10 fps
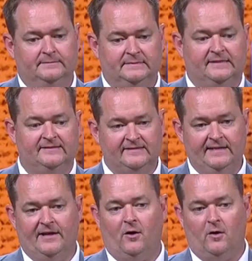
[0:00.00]
to see
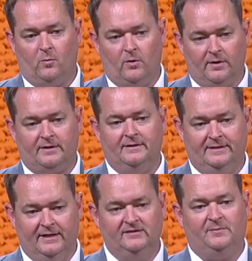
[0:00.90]
that hard work
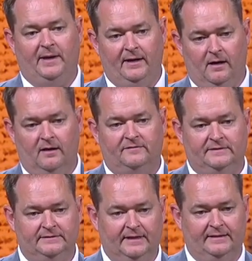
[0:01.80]
does pay off
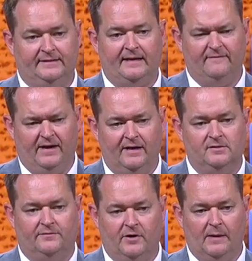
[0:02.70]
and take advantage
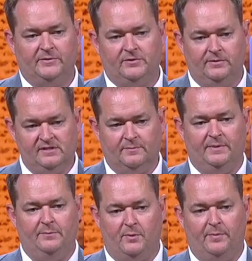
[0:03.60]
of your opportunities and
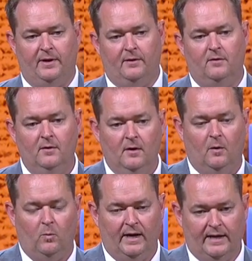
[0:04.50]
be prepared
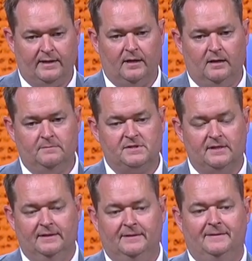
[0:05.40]
when it comes.
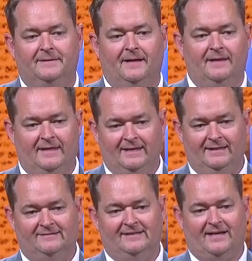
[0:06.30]
The
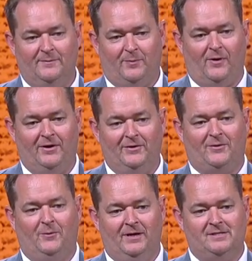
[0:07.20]
second part of your
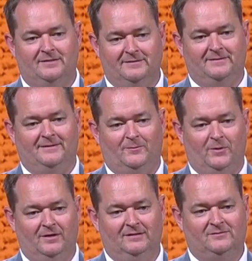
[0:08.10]
question was